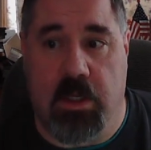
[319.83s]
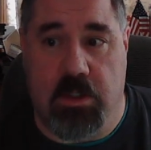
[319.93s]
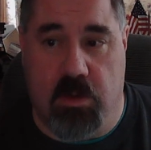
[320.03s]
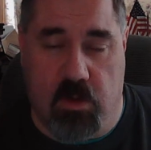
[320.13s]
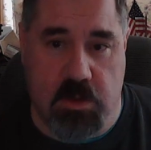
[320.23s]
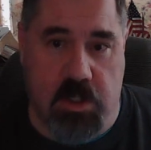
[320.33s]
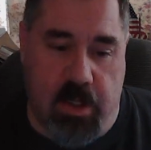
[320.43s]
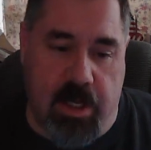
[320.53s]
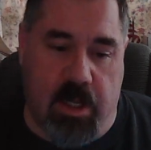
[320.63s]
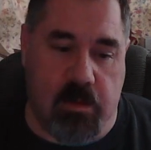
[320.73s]
So those are
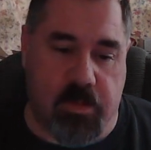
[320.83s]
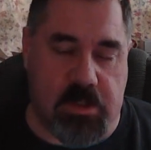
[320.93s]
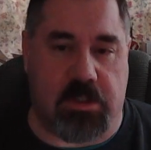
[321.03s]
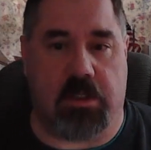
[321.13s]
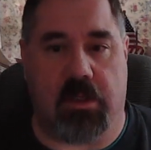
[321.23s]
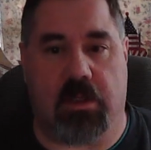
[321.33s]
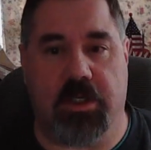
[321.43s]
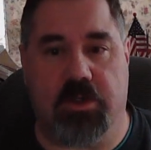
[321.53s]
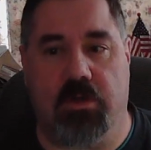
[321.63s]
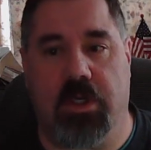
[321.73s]
the elements
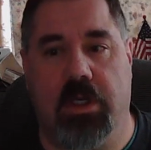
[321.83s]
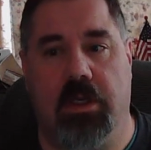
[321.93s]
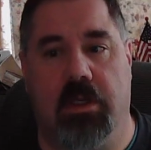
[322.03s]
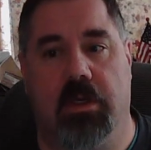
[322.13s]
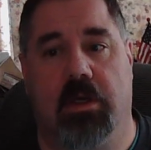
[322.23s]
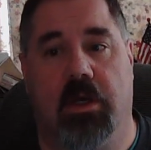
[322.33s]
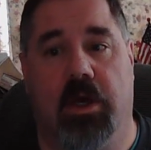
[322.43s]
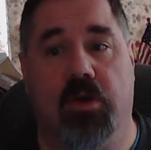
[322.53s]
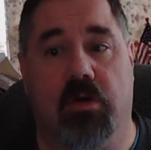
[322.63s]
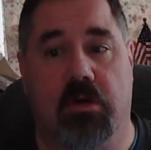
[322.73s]
that you need
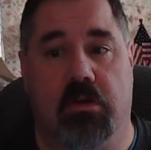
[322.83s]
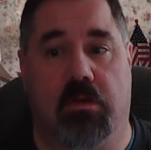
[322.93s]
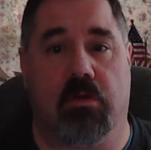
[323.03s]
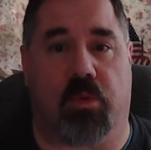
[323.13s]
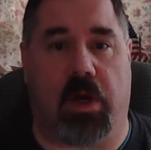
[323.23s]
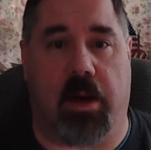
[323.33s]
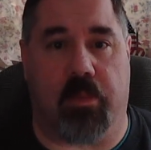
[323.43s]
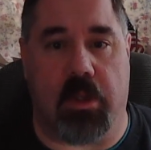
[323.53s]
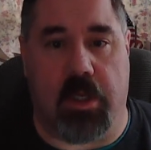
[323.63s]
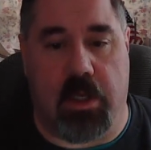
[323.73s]
in order to
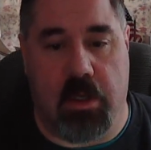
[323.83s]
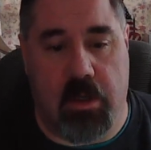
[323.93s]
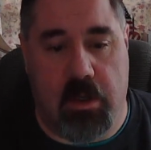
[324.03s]
properly